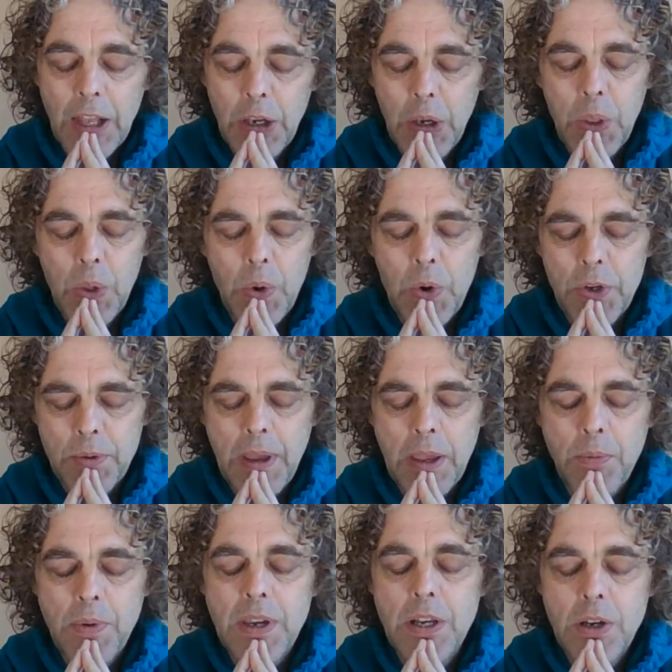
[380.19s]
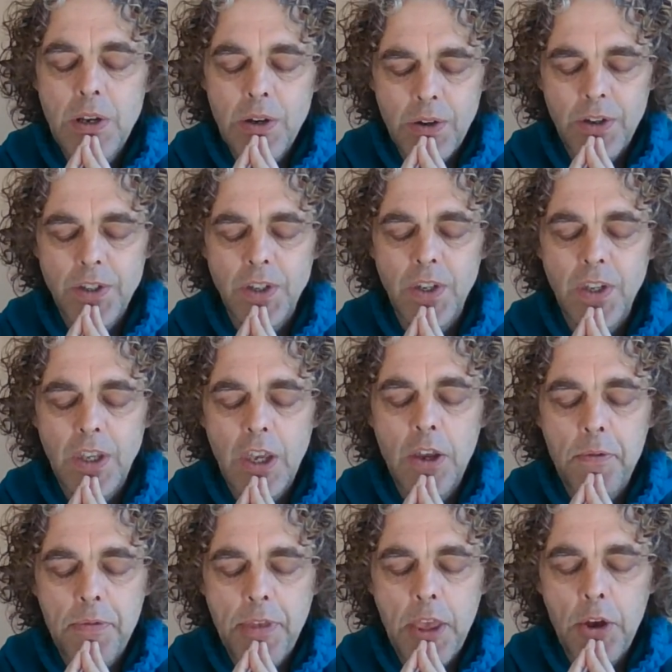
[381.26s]
Lord, may we look to
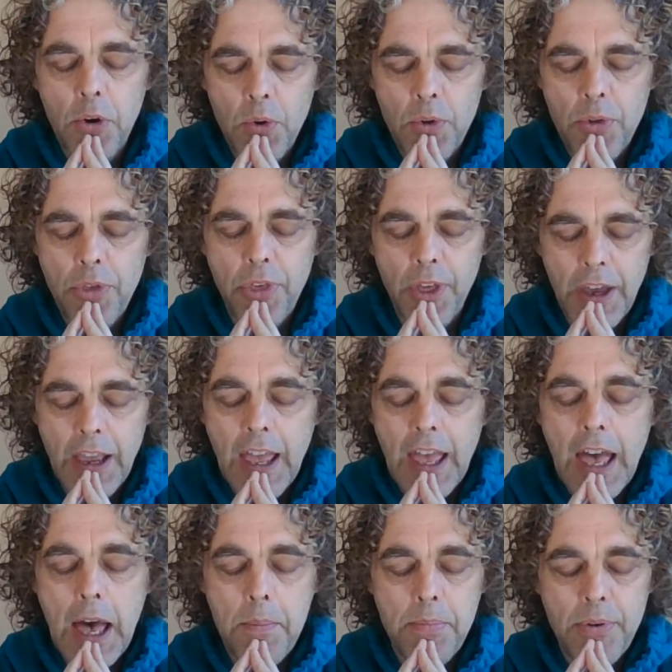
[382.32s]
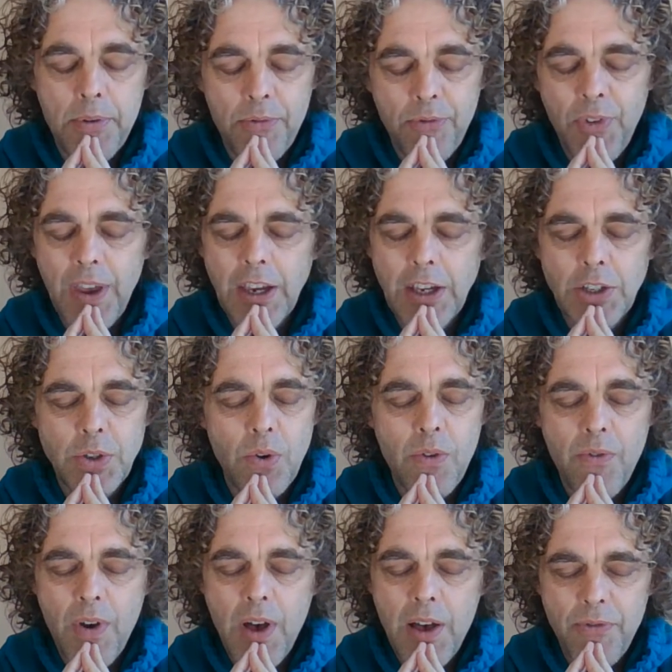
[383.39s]
you, the author and perfecter
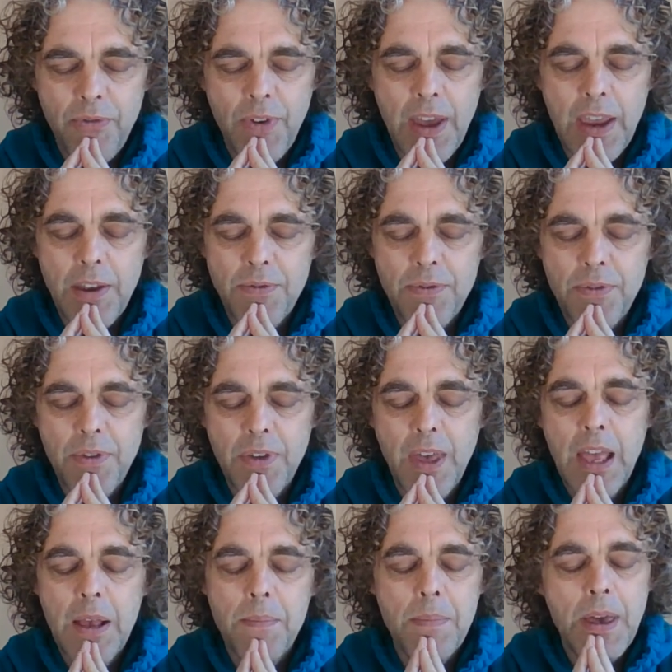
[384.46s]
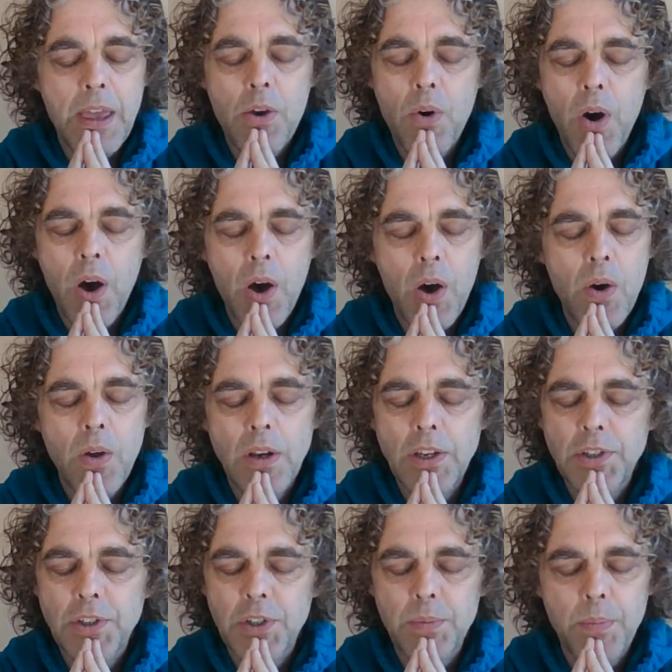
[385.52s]
of our faith. May your
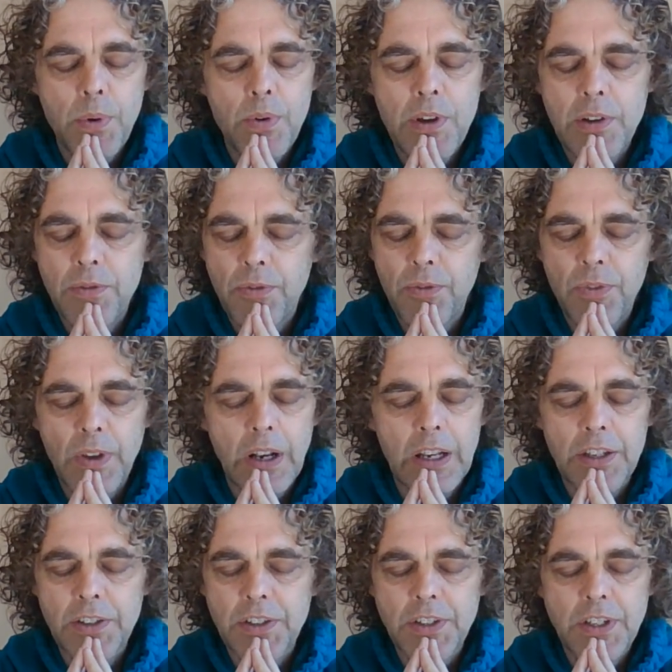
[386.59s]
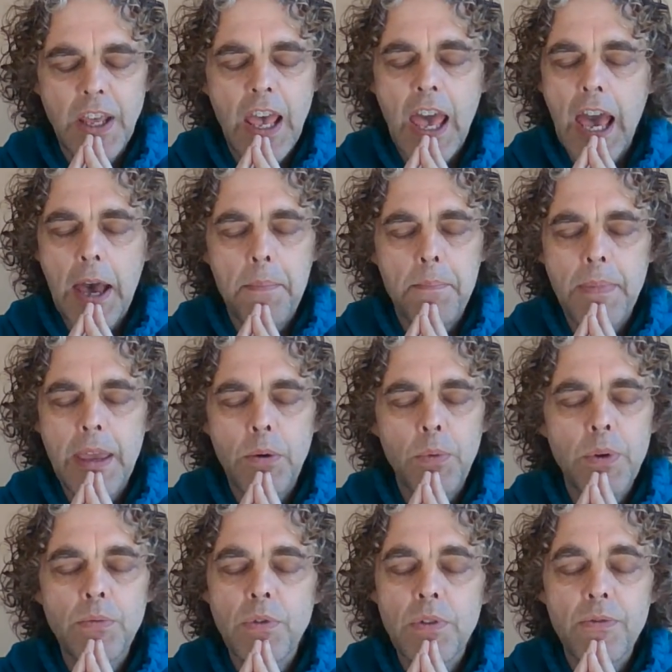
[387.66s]
Holy Spirit fill us, and may
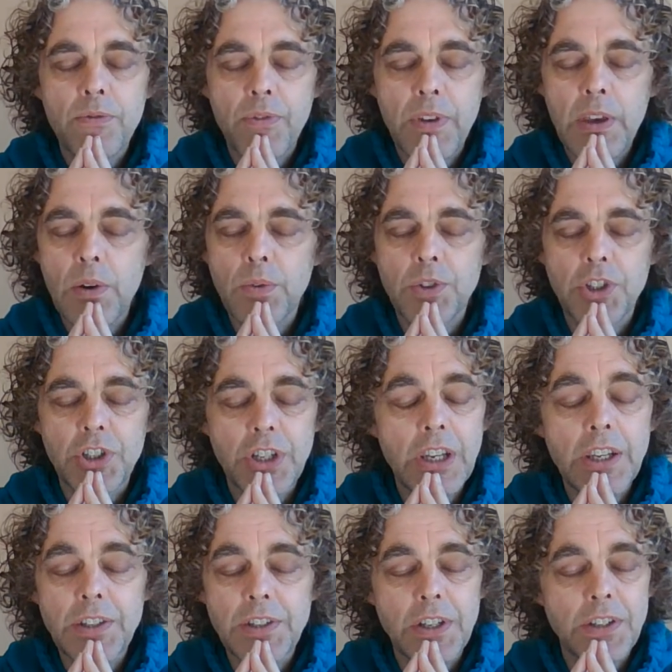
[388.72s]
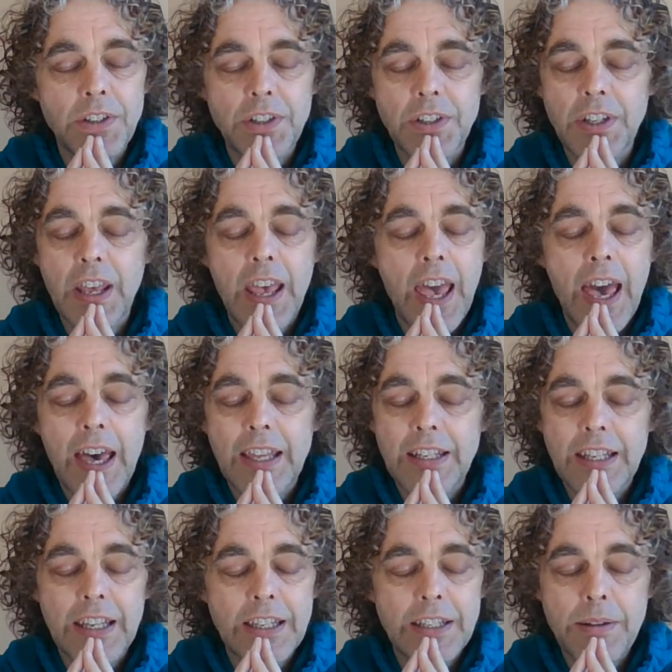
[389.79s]
we reveal Jesus
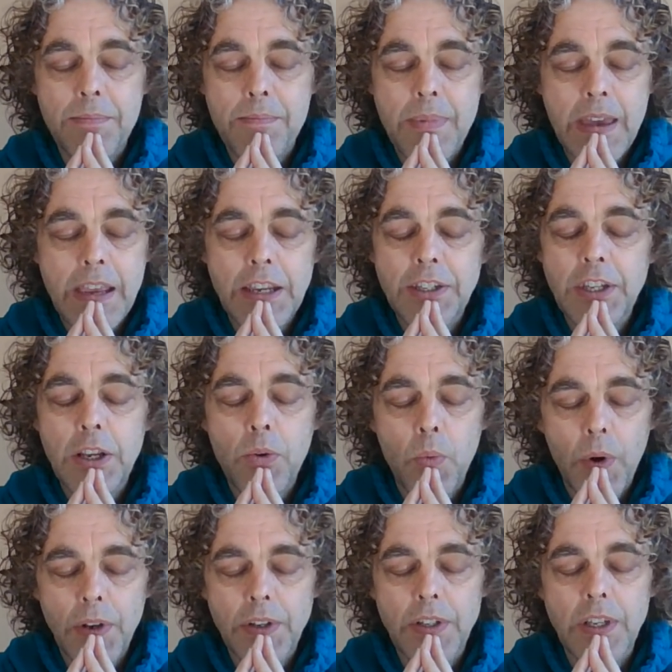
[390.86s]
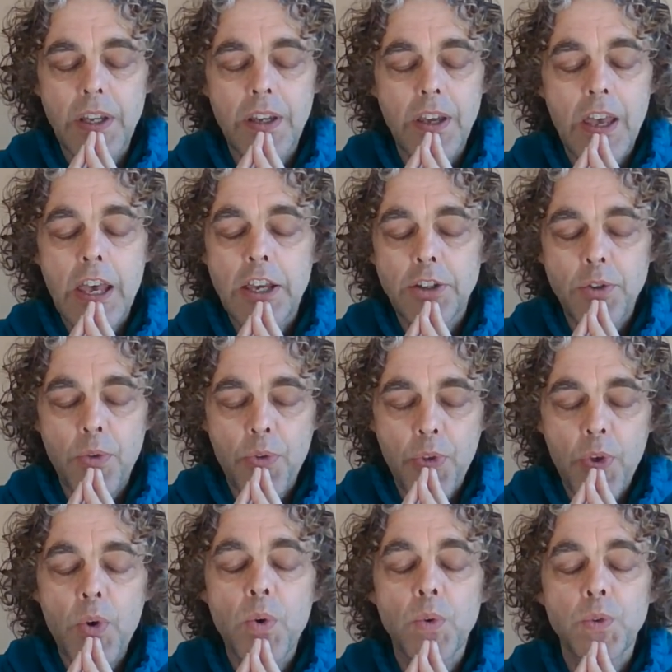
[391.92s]
and his amazing wonder to
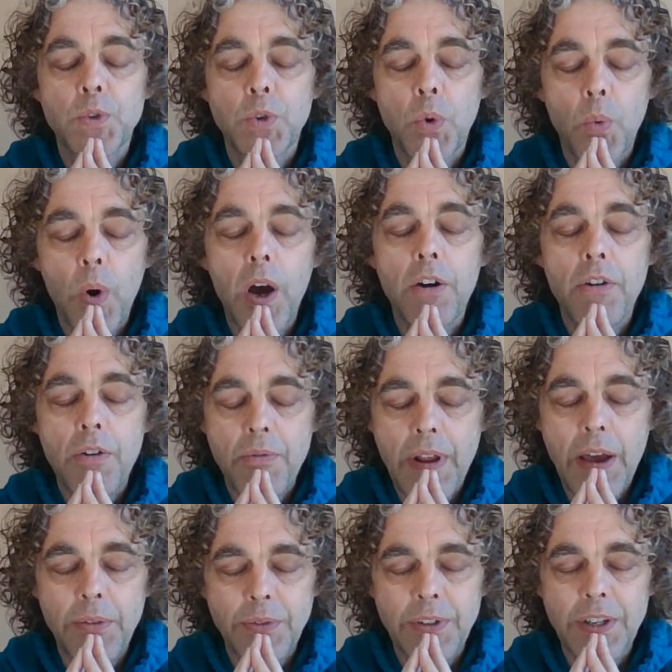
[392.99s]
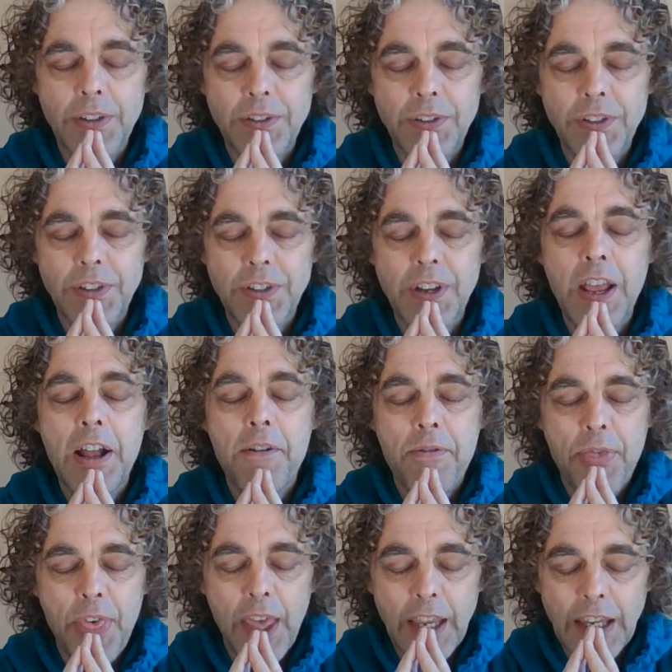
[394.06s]
those who are around us.
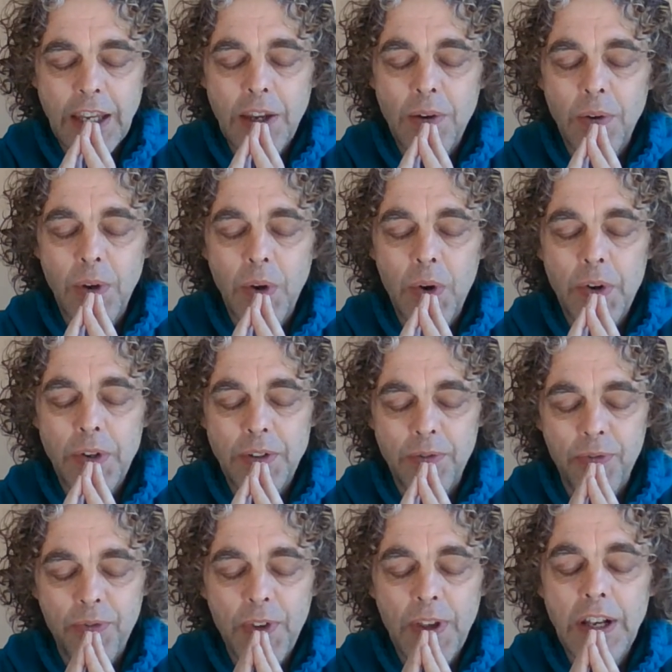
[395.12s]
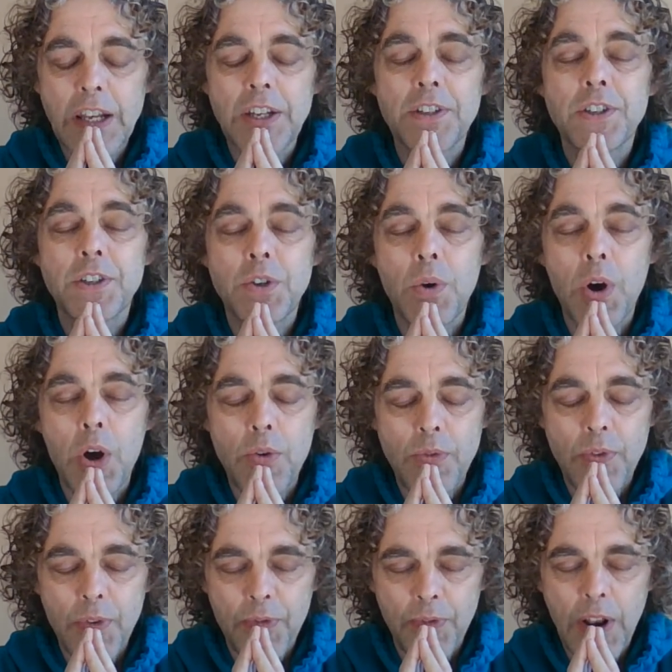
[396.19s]
Thank you, Lord. Fill us to
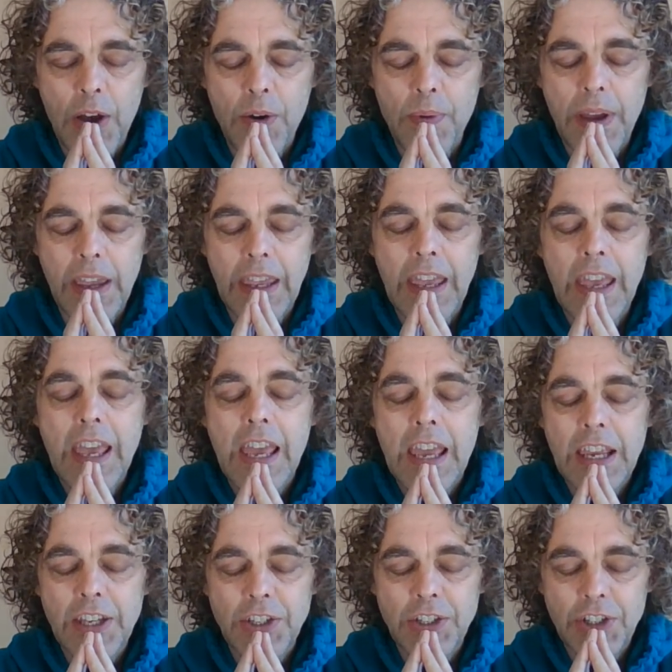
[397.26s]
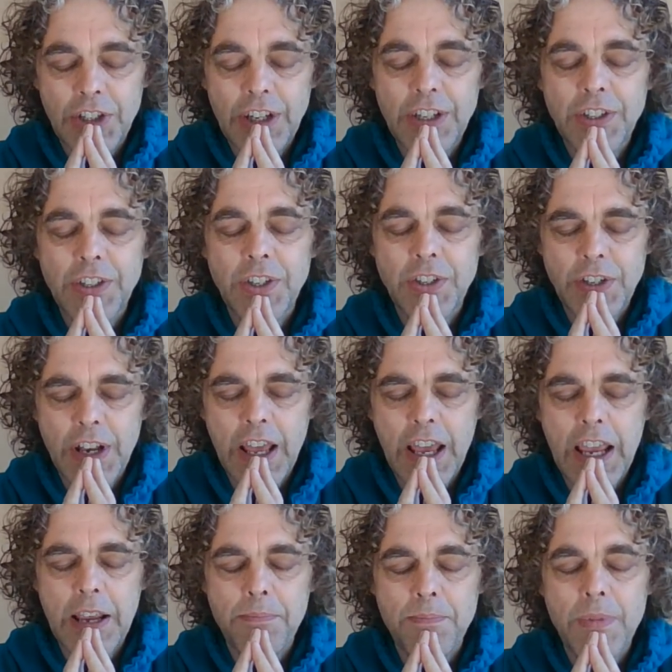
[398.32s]
overflowing. In Jesus'
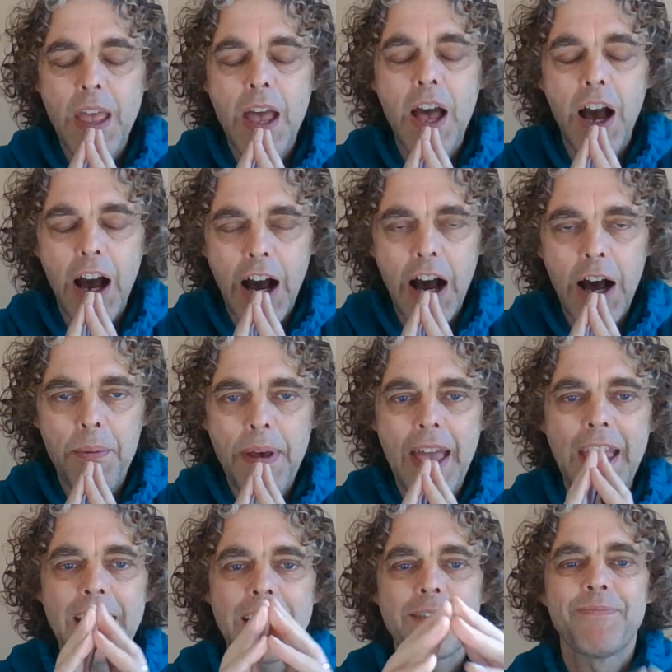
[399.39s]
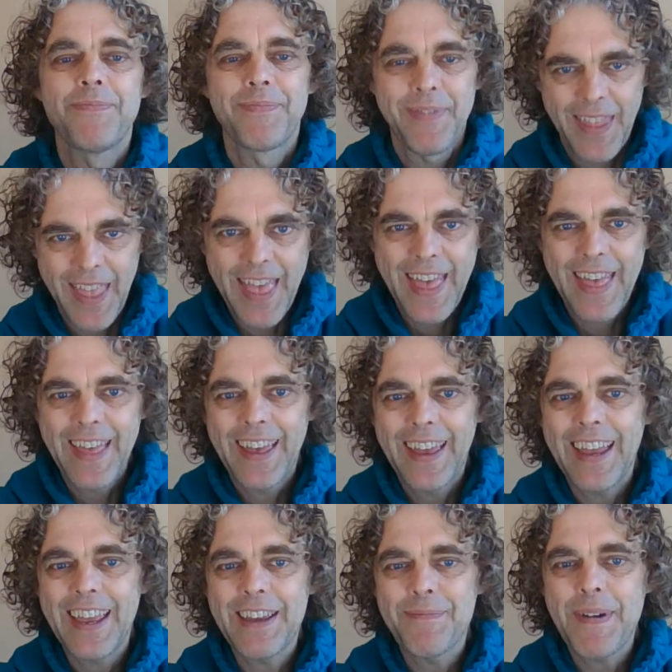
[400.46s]
name, Amen.
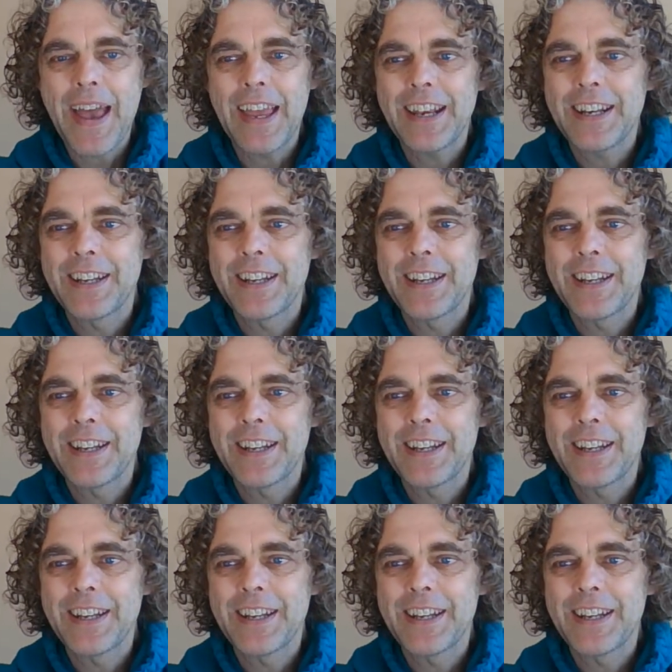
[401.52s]
Amen.